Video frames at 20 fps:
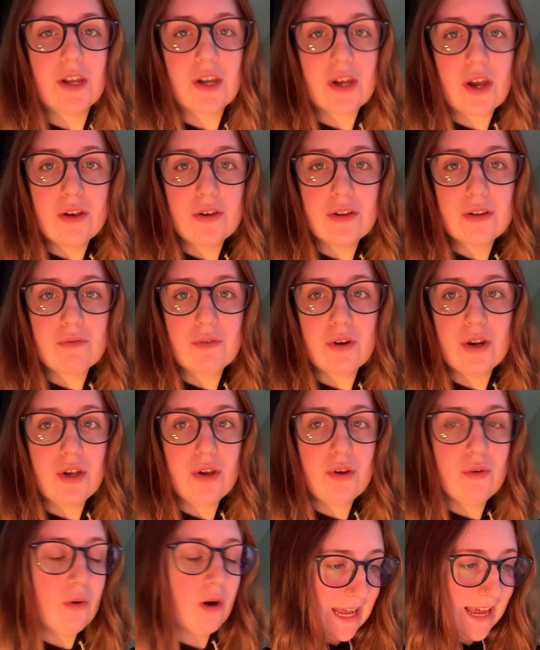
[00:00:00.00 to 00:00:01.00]
go
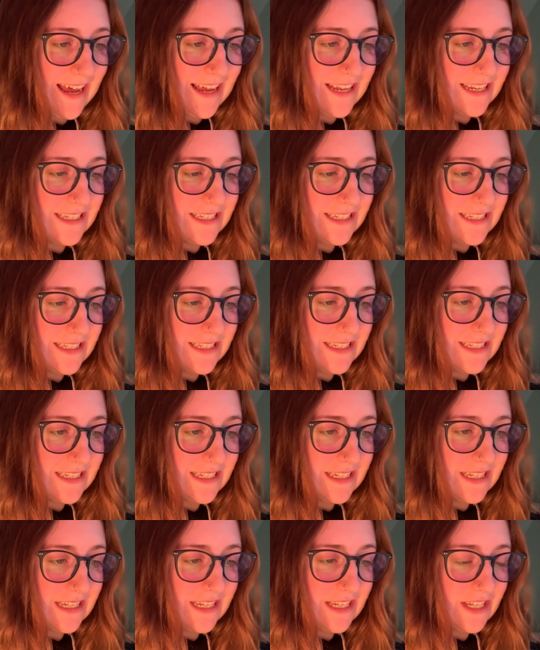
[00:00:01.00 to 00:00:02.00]
through and
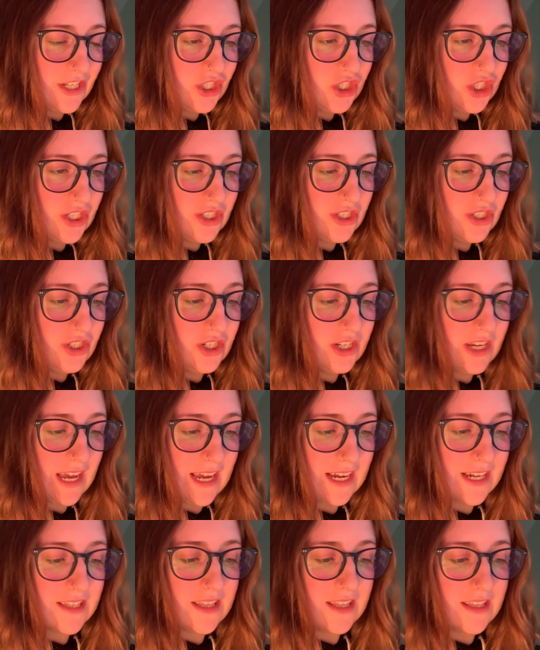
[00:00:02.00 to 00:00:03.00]
just
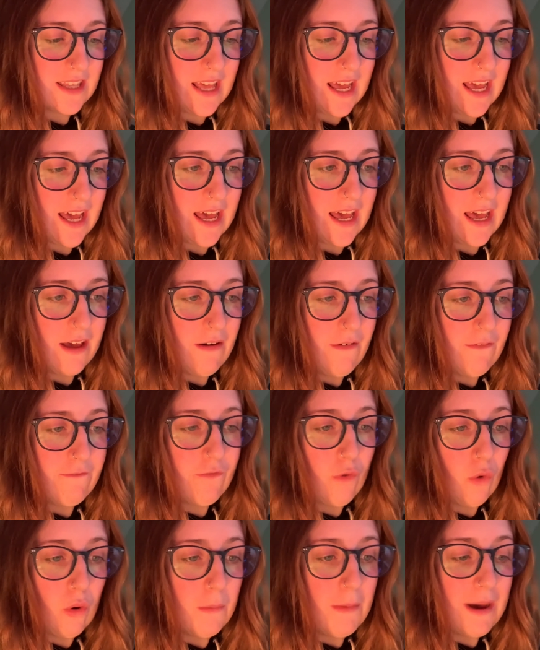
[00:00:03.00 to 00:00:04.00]
check that they're
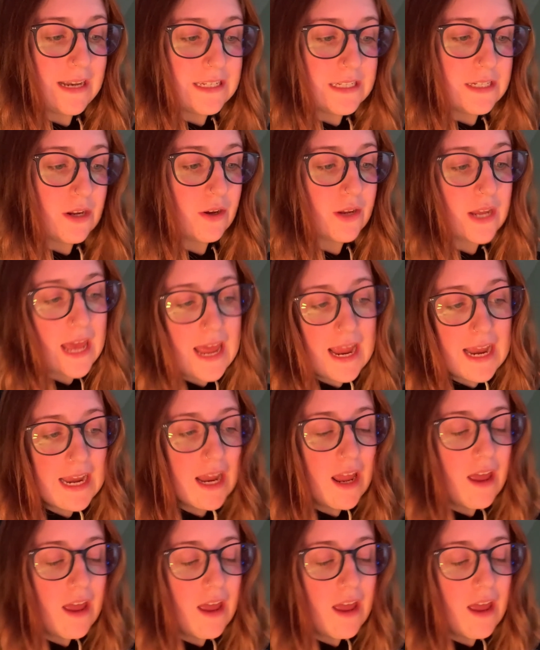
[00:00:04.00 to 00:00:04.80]
formatted okay.